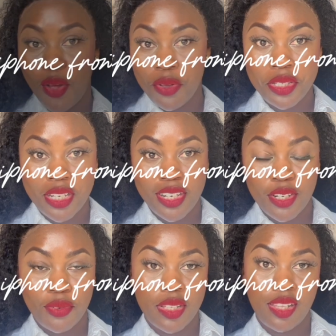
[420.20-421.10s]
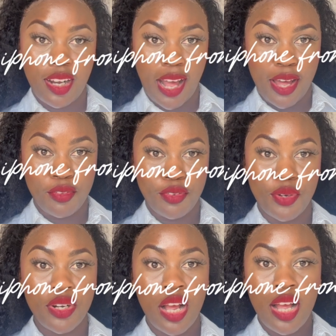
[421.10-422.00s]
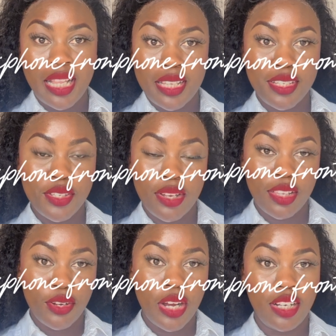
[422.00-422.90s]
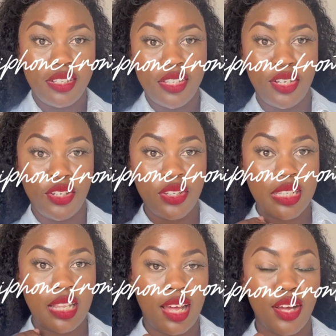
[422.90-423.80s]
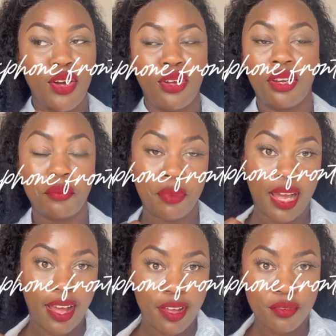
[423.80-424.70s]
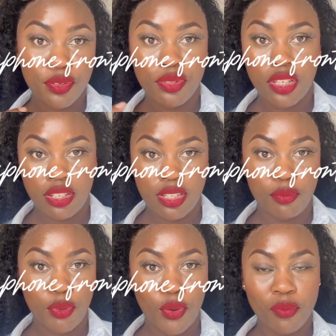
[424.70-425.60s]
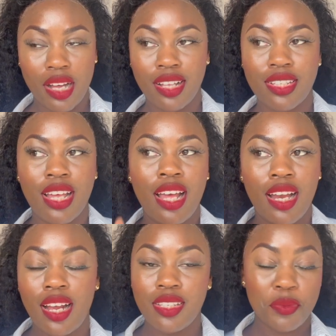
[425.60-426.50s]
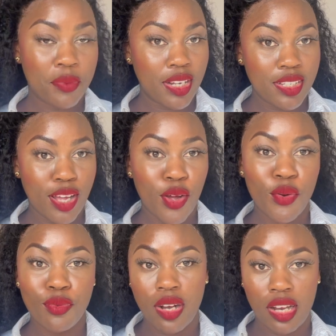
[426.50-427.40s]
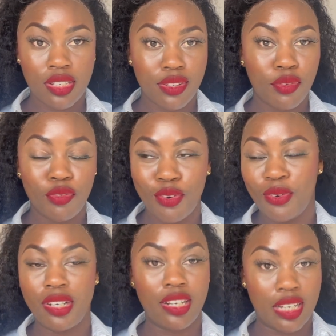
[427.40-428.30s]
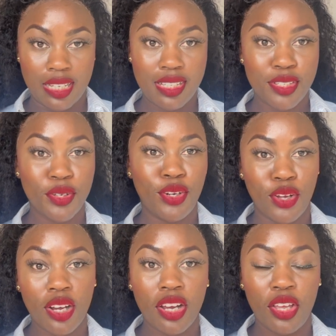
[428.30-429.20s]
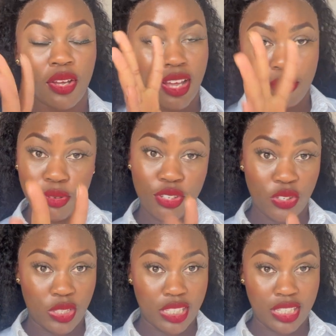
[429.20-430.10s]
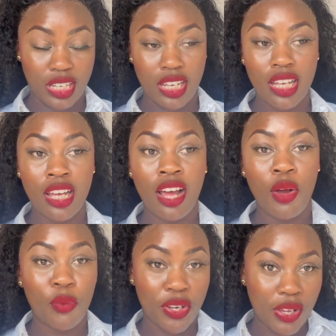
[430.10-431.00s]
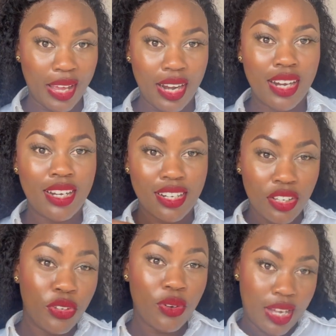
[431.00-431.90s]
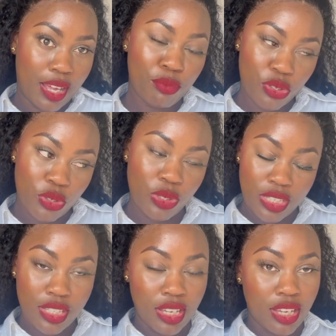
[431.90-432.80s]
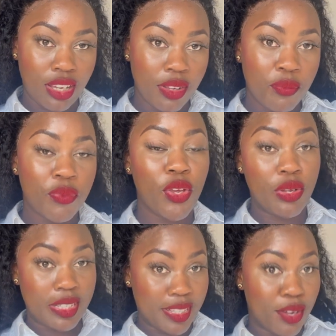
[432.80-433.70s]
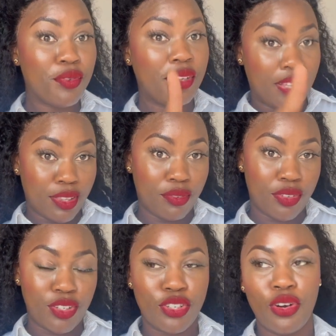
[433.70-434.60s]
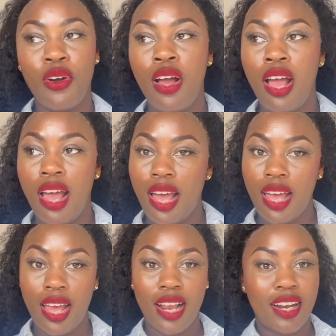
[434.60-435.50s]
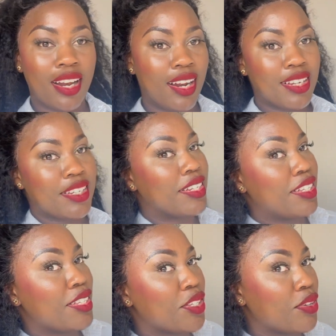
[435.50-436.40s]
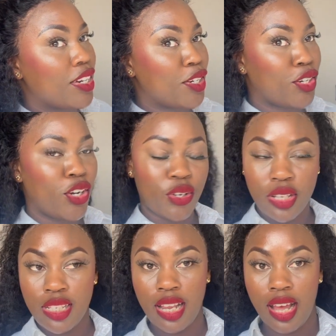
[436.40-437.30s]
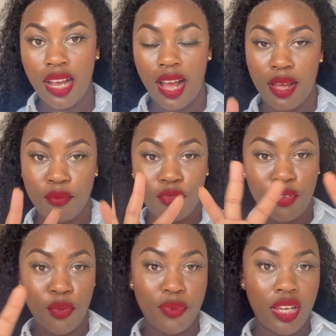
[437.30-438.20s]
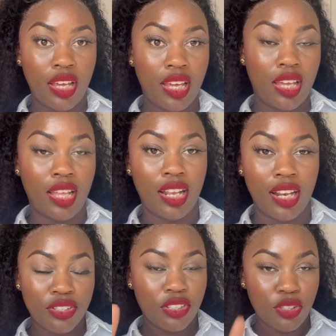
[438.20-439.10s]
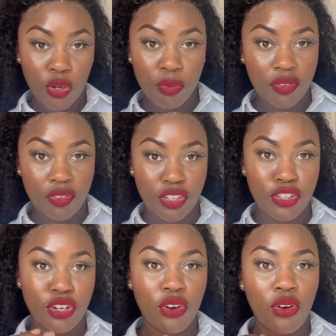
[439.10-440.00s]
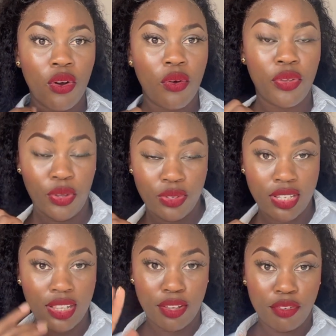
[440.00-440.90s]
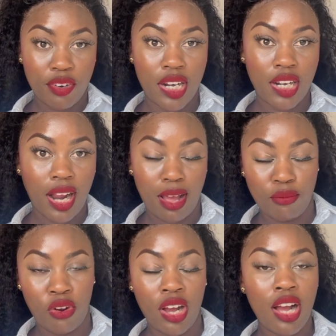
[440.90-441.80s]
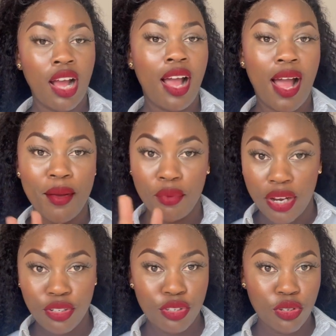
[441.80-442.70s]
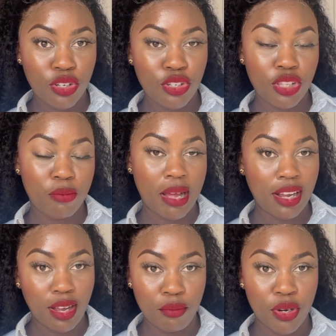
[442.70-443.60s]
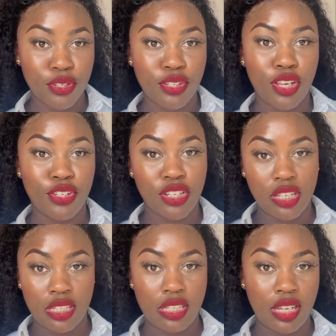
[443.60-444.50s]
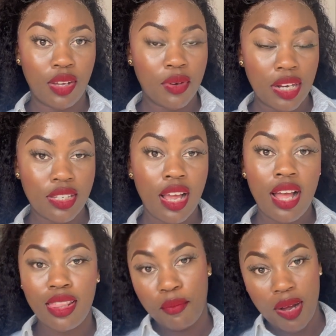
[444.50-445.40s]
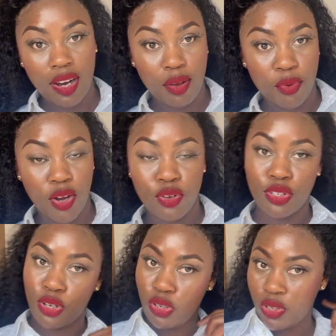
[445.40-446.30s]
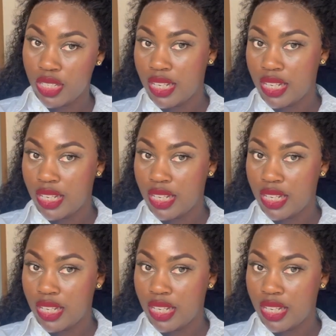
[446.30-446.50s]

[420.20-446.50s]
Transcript: all started with an iPhone. This is what the quality looks like on my iPhone 13 Pro Max. Doesn't matter what phone it is, so long you're able to see. When you edit, you are able to see yourself in the video, and this is what it looks like. I'm filming in just normal video using the front camera. I'm going to switch to the back camera so that you can see what the back camera also looks